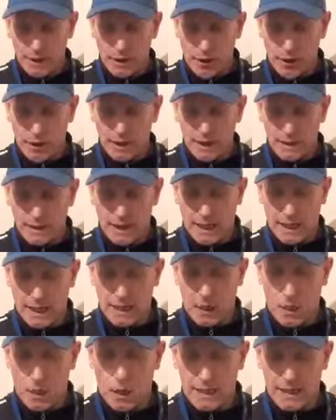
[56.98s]
the knowledge
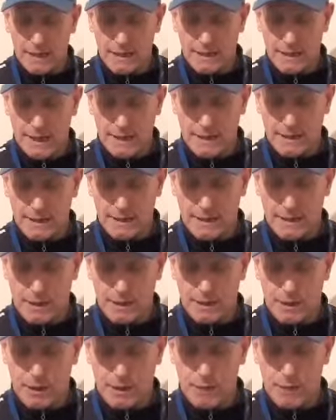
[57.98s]
or intention
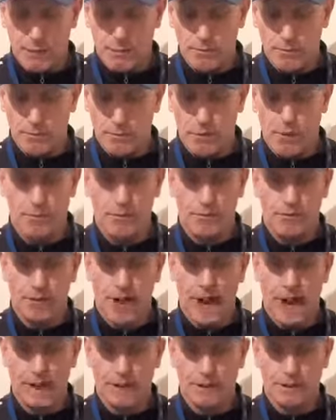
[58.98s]
is presumed from the
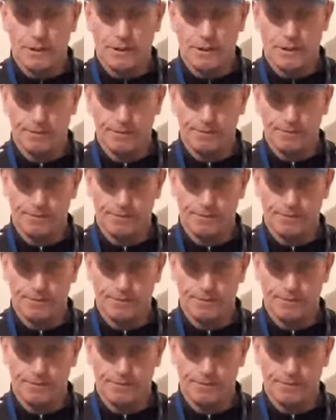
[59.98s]
facts.